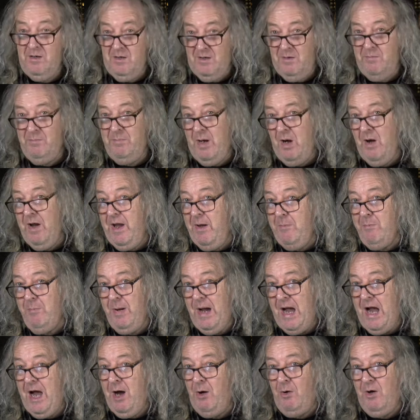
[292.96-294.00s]
buying
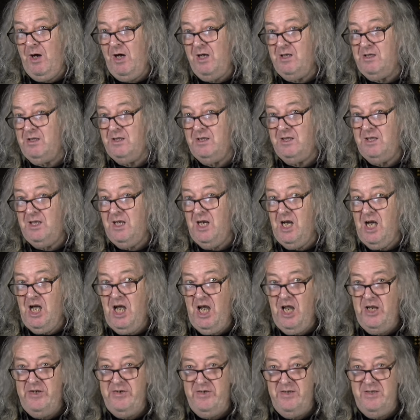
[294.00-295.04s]
power
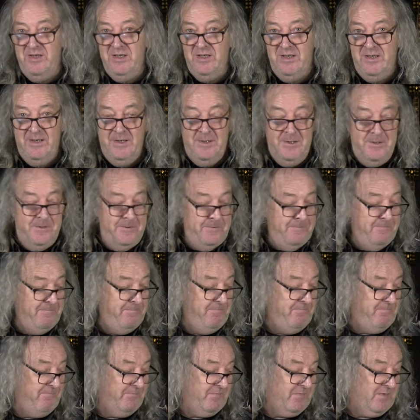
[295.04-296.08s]
and
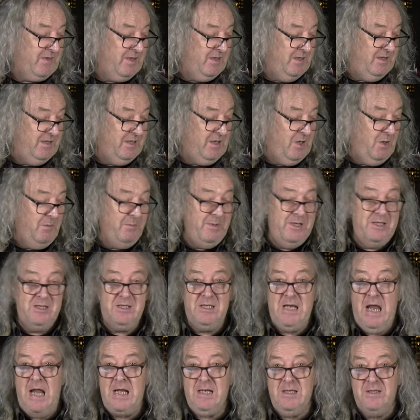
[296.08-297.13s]
common
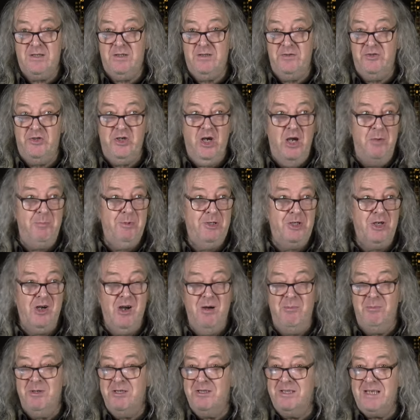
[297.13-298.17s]
sense, German
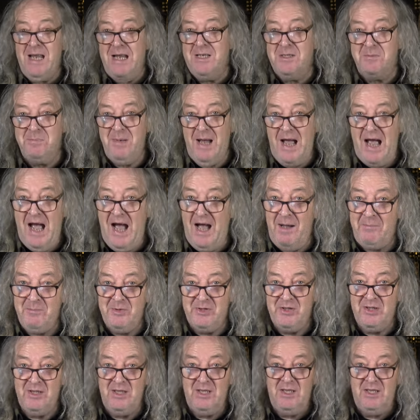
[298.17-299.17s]
common sense, perhaps.